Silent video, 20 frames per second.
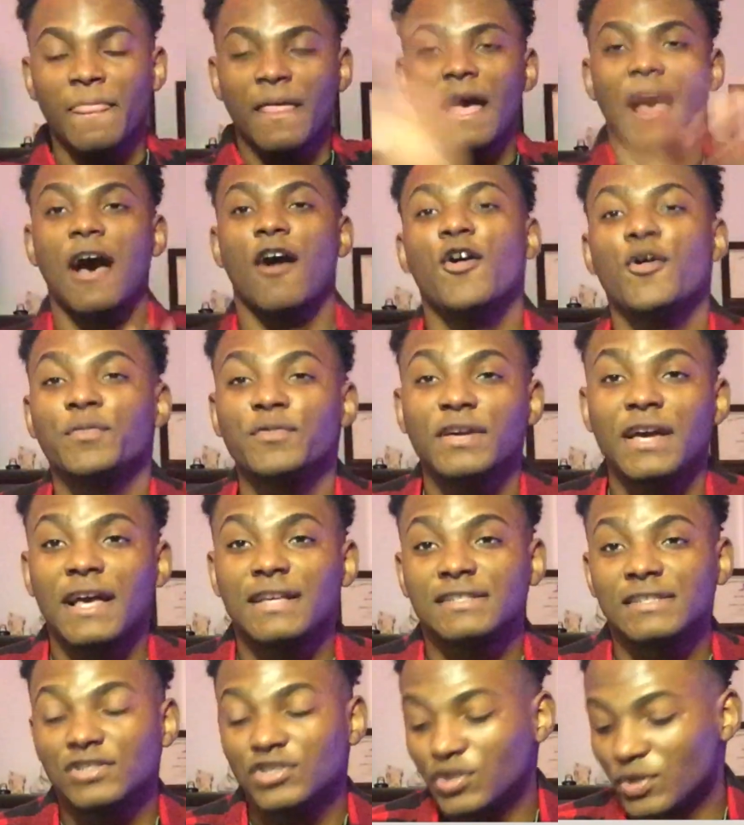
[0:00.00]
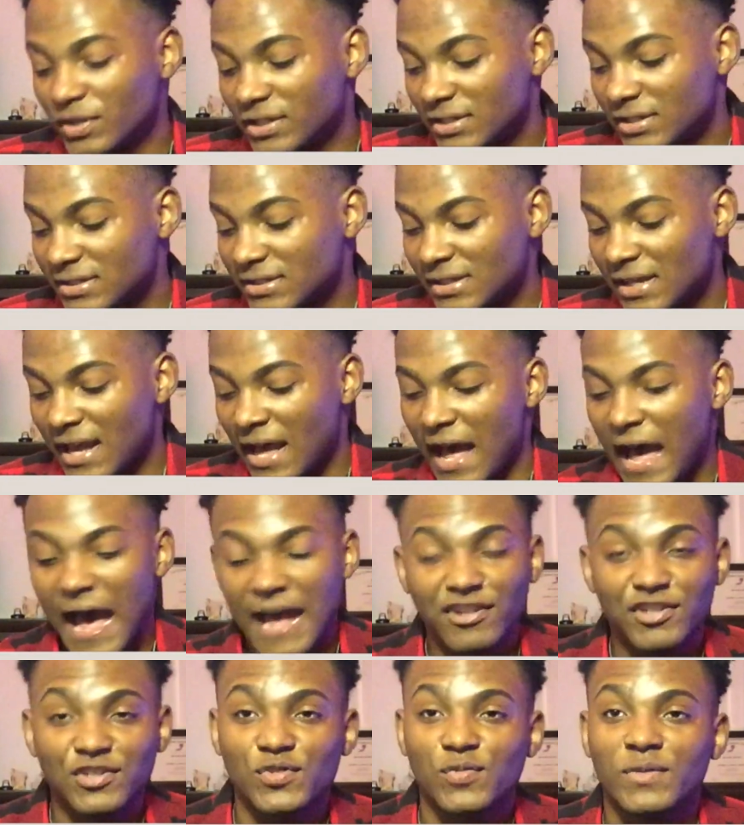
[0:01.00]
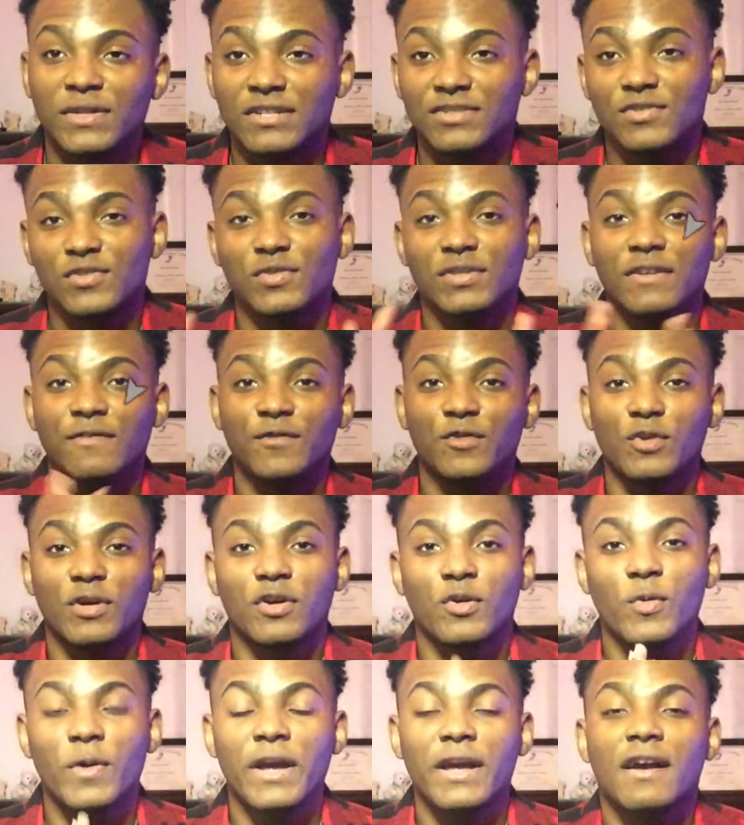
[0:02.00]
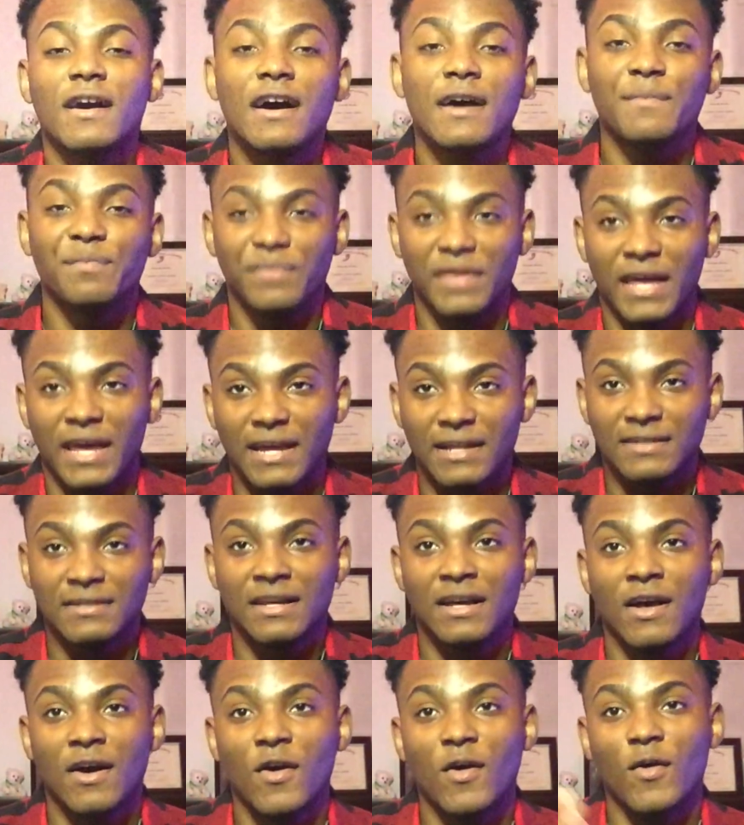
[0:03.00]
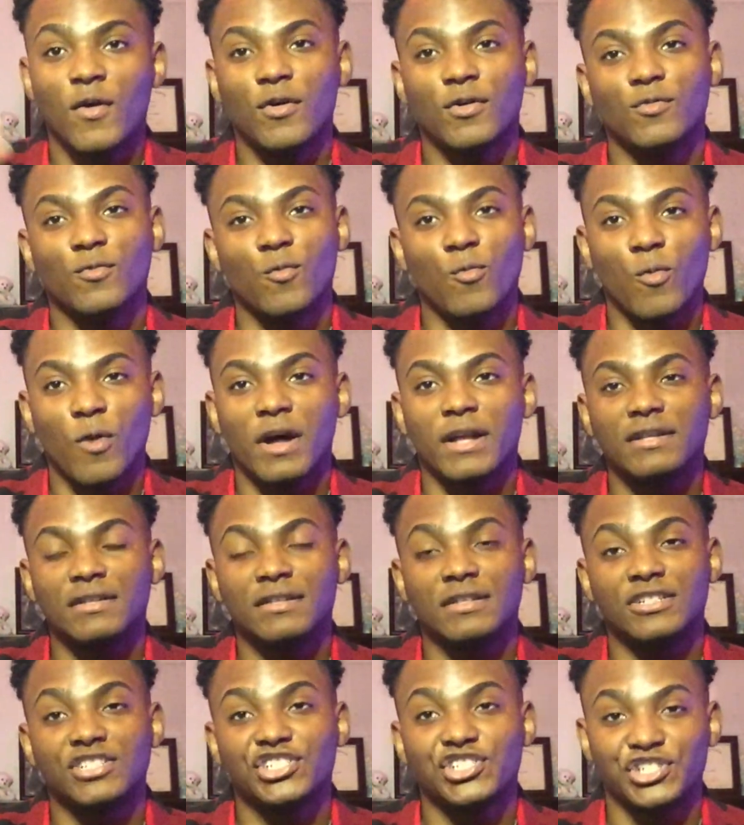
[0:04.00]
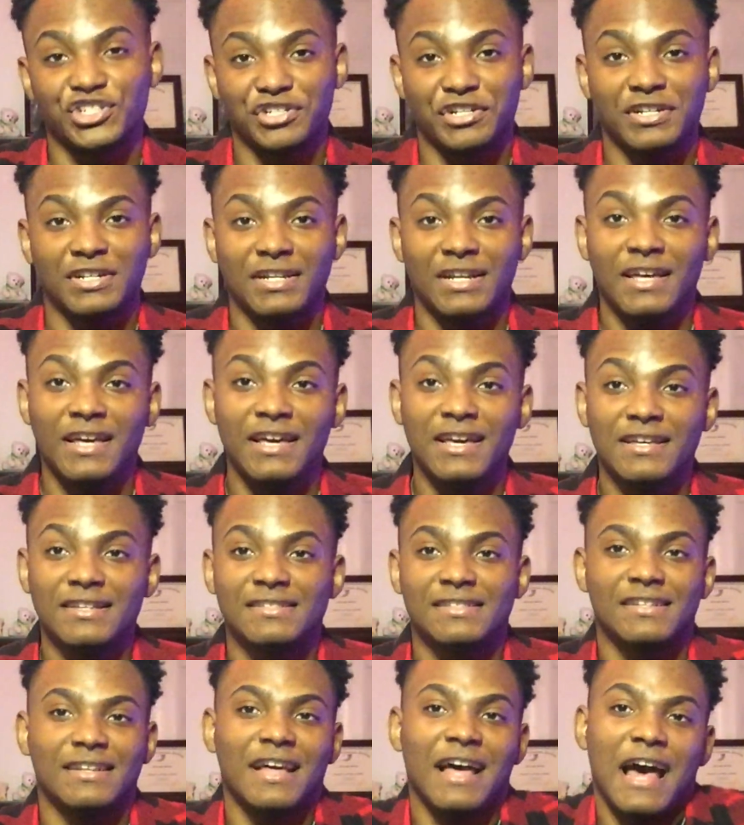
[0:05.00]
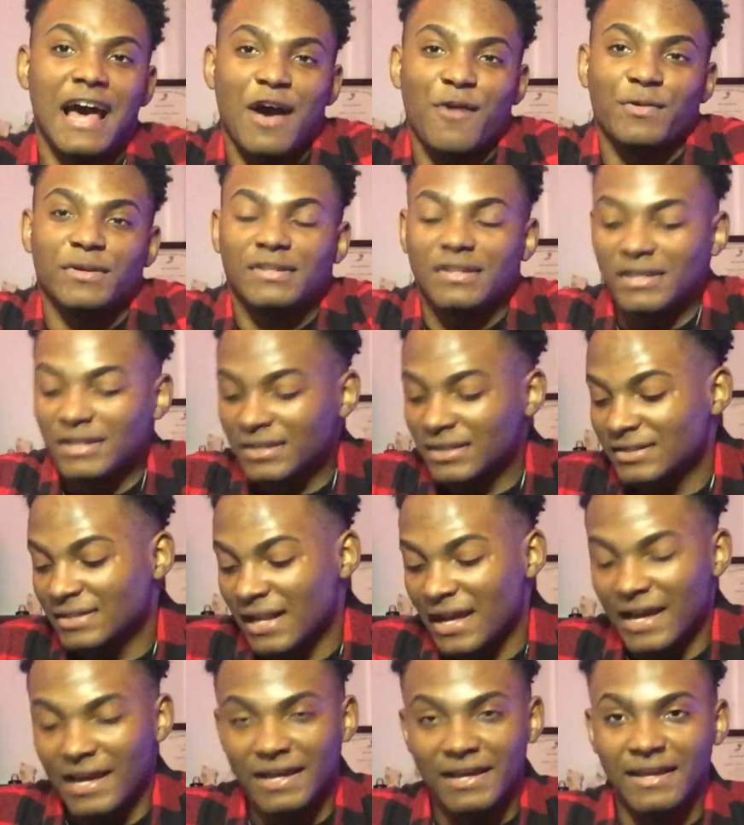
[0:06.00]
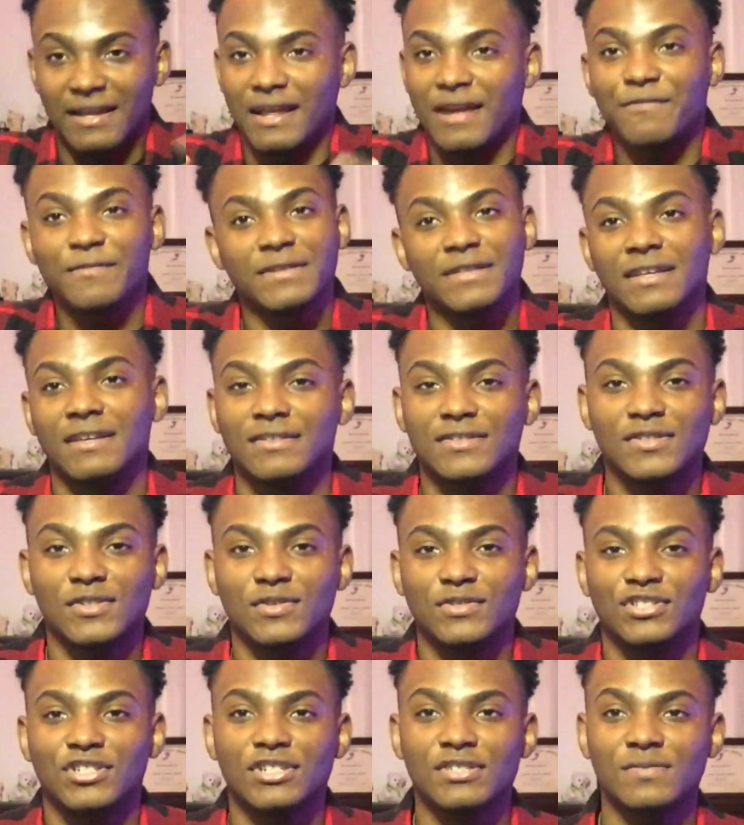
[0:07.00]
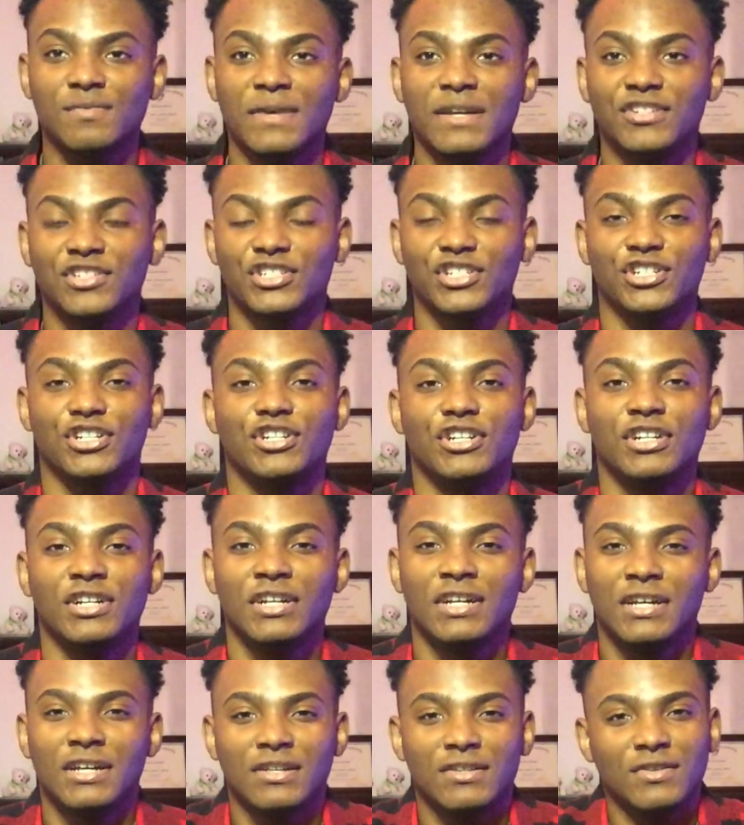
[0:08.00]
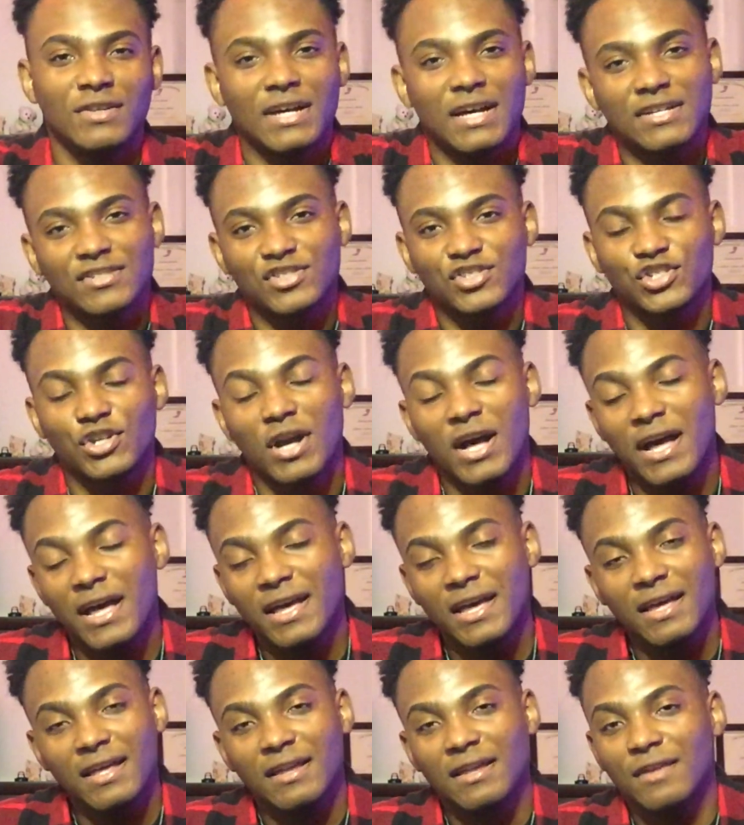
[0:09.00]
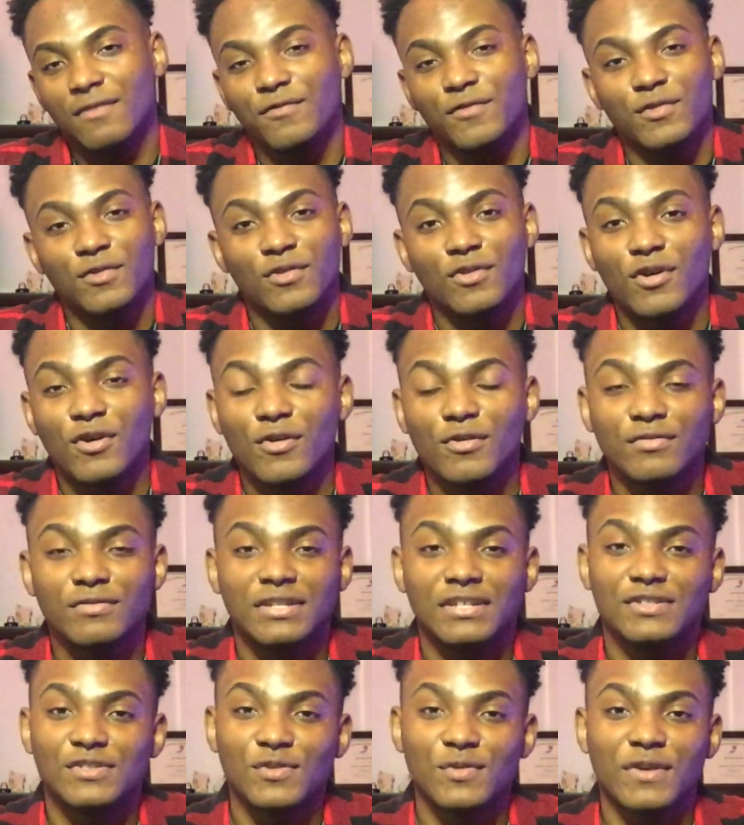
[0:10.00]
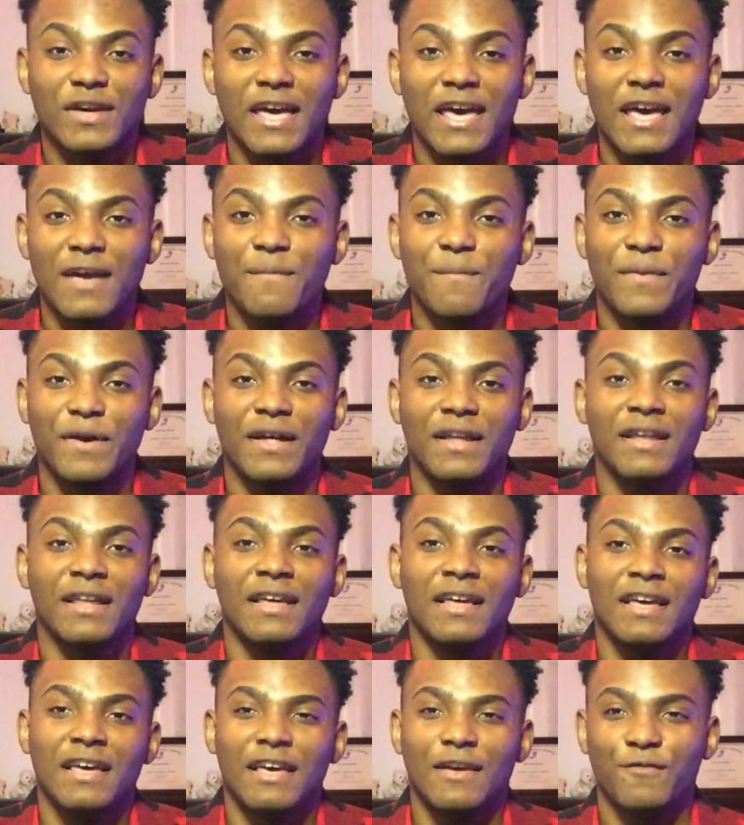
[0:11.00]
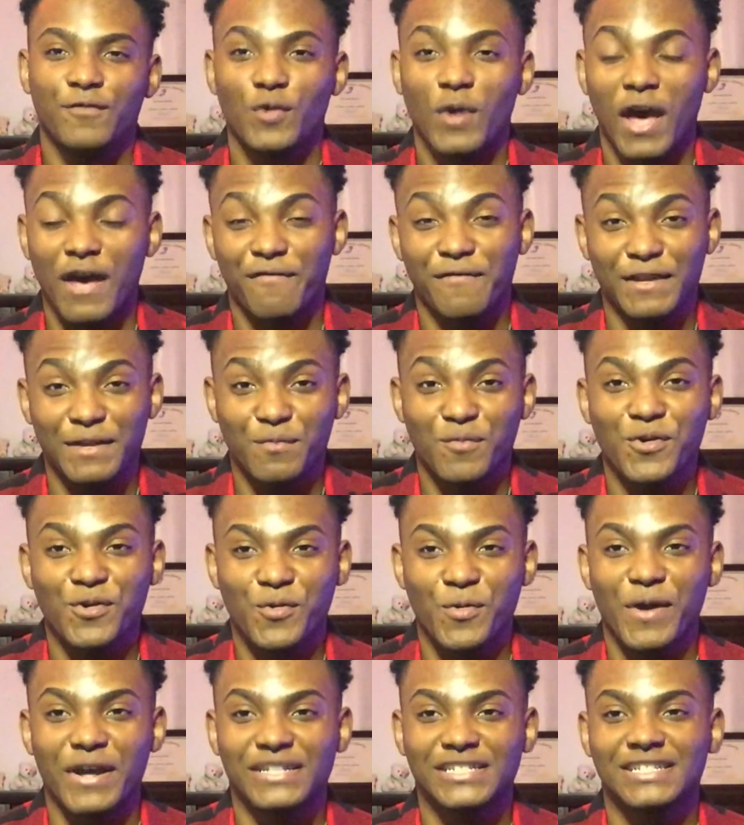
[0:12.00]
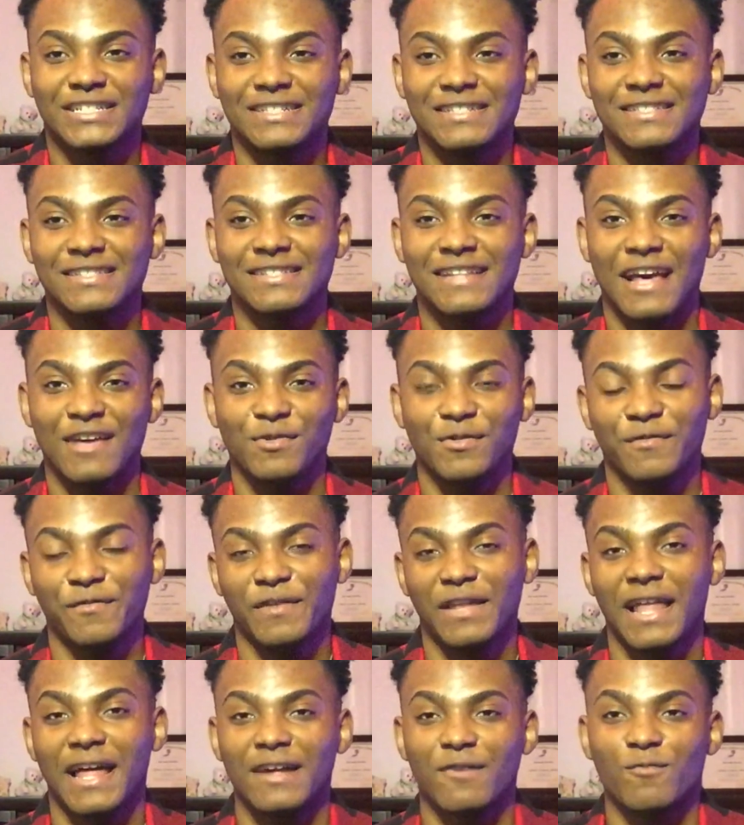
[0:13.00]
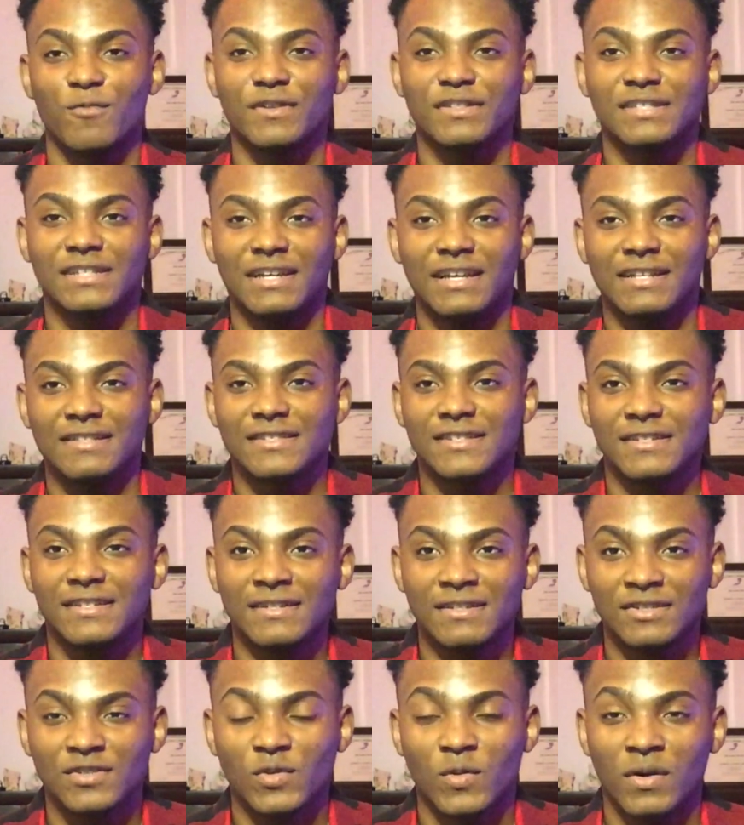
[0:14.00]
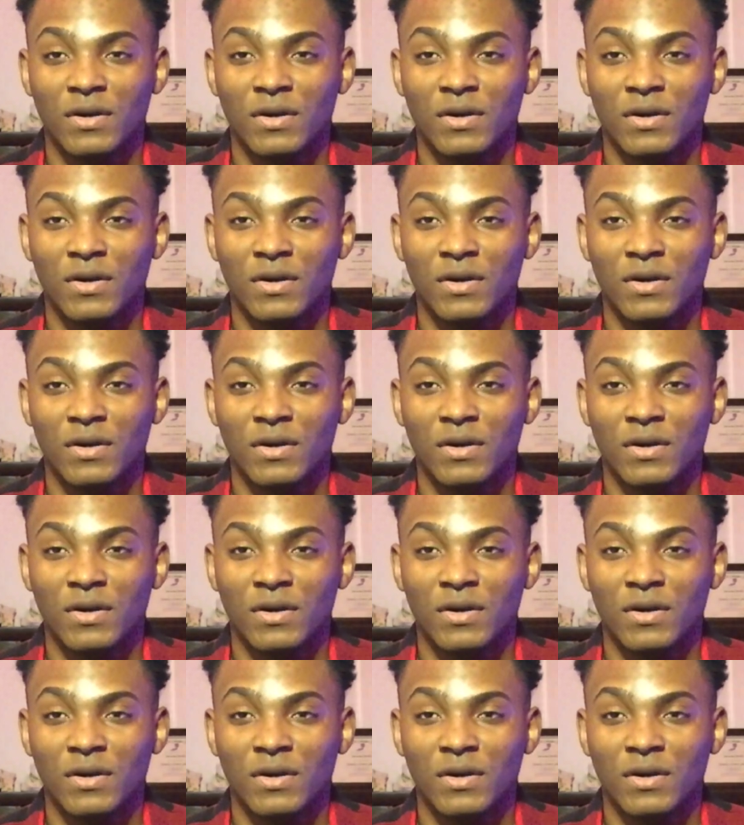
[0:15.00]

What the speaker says: I hope you guys enjoyed this. I just wanted to give you a quick update on what the shirt is and how it looks like and everything. So just make sure you guys try it. If you don't, it's okay. But if you have any more questions that you feel like wasn't answered in this